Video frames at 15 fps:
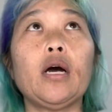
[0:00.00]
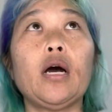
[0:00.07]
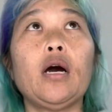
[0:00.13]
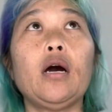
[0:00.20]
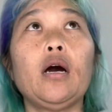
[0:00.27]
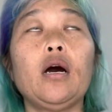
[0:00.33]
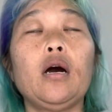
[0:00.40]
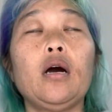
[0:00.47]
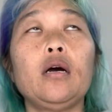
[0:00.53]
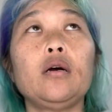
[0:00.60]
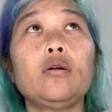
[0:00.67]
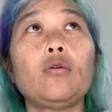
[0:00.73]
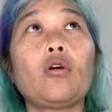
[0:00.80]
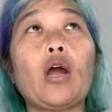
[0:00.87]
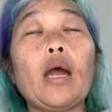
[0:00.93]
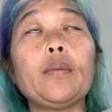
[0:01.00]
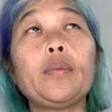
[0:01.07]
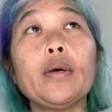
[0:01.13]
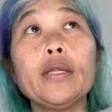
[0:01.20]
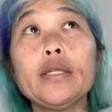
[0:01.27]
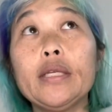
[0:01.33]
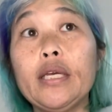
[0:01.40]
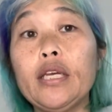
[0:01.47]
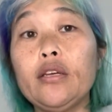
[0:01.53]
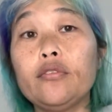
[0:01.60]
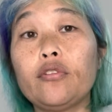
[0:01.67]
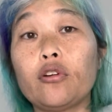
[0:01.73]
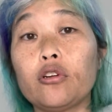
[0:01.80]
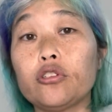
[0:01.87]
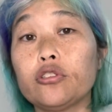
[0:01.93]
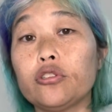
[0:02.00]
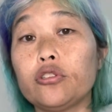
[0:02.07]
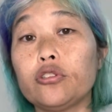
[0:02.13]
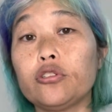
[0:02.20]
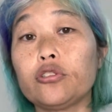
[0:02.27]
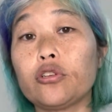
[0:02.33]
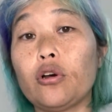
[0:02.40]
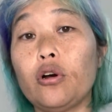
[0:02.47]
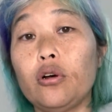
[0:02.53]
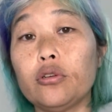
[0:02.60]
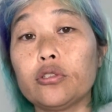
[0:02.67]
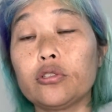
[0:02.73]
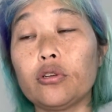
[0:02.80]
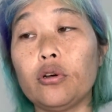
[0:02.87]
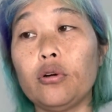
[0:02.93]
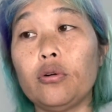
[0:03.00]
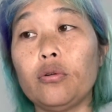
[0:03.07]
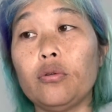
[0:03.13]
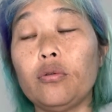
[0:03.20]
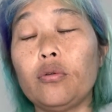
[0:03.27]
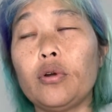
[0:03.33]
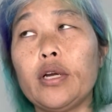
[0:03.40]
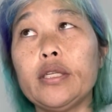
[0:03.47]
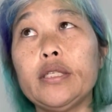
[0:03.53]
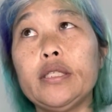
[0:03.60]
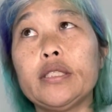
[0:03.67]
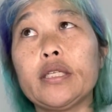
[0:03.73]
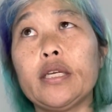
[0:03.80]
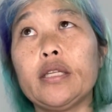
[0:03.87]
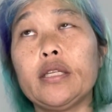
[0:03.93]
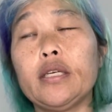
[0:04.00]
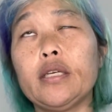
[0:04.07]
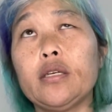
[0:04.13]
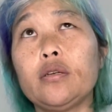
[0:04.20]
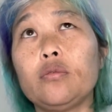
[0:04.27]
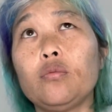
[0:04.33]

or I believe Herrschners also, or at least I think